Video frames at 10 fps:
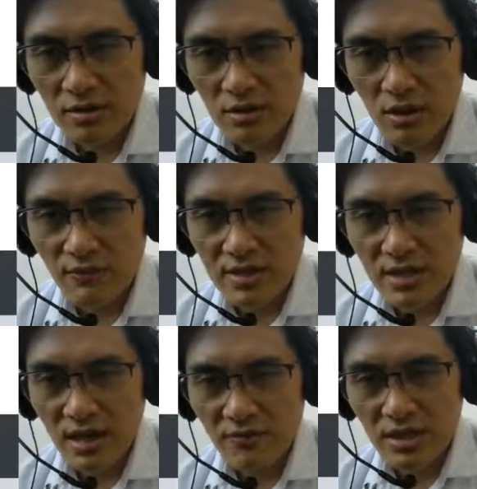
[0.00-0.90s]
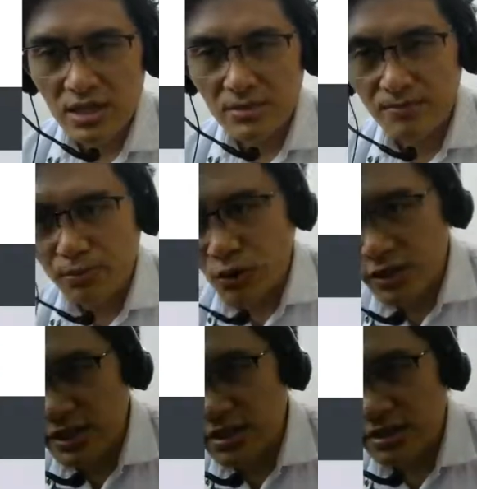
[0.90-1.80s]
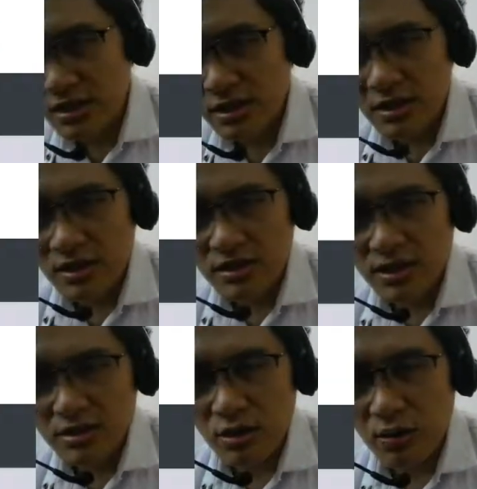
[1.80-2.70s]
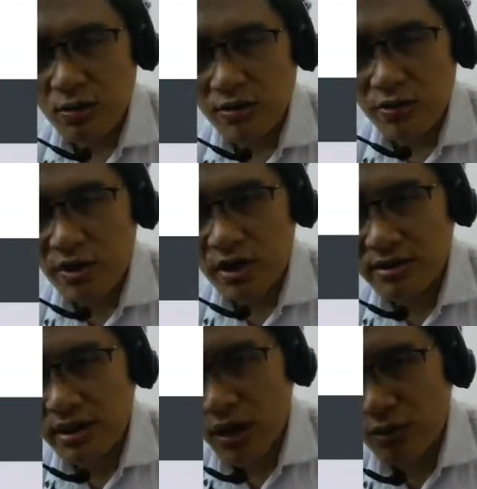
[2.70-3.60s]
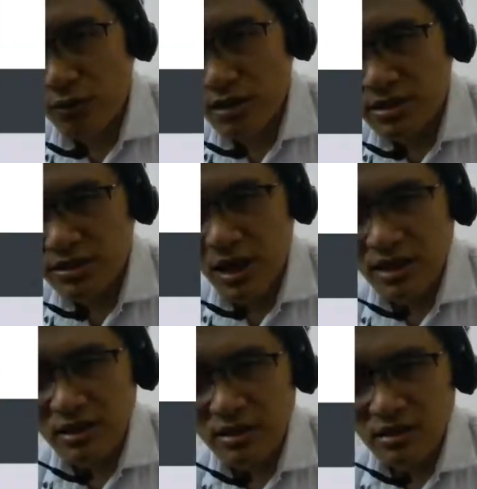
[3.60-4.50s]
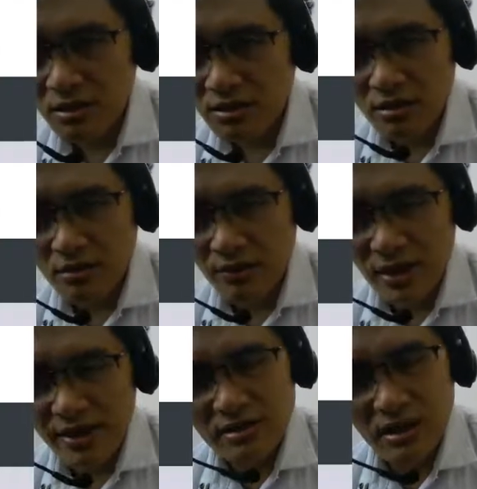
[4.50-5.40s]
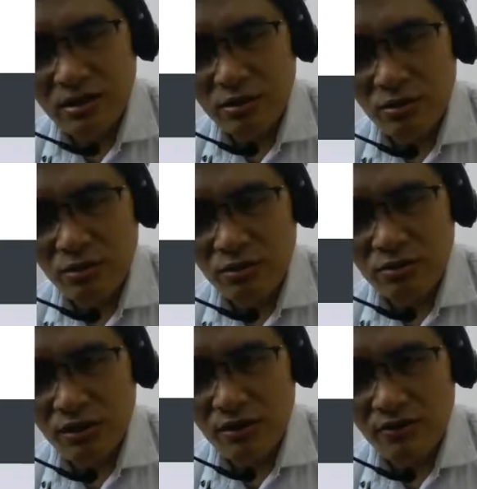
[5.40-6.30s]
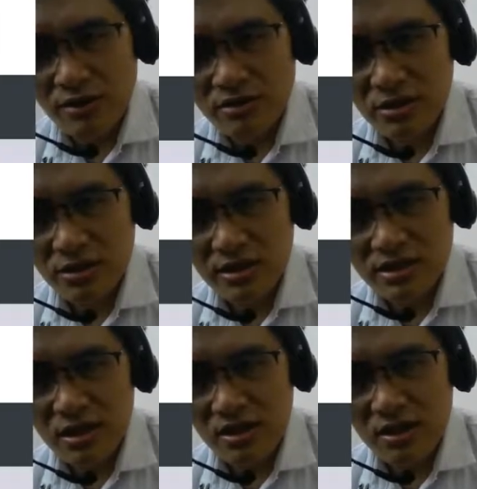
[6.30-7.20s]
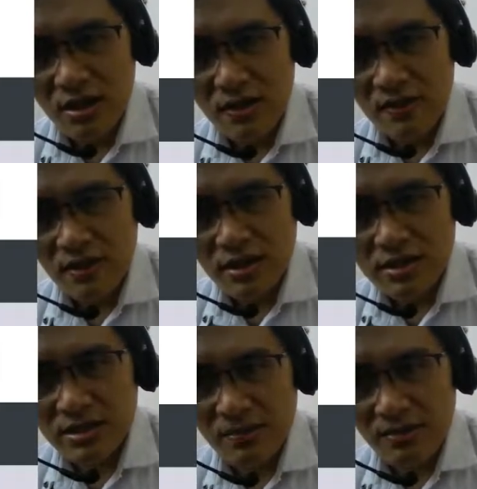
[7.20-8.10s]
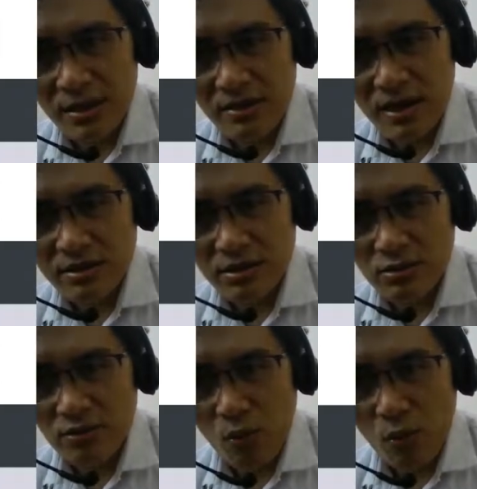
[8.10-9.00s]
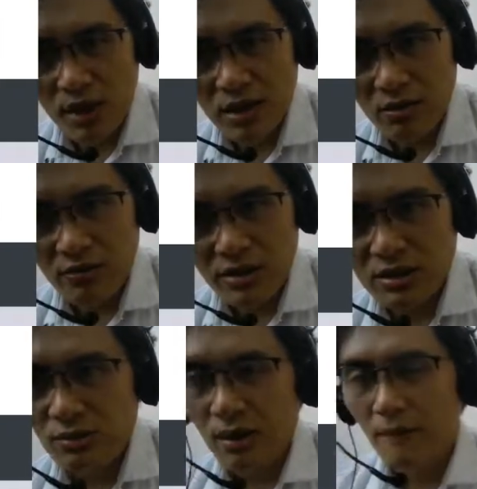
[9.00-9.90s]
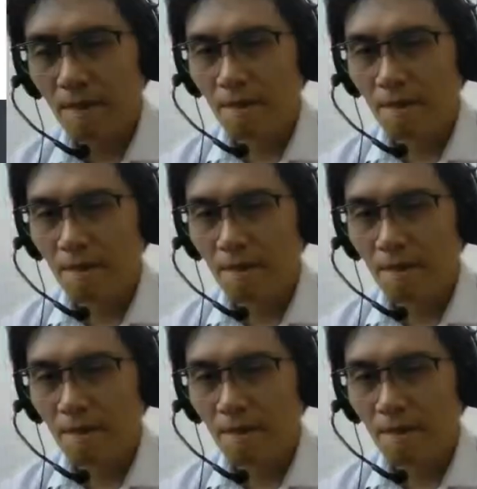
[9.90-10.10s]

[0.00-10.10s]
So if it's heavy, it pulls this whole thing downwards, not related to the convection currents here. It's simply related to the weight of this one.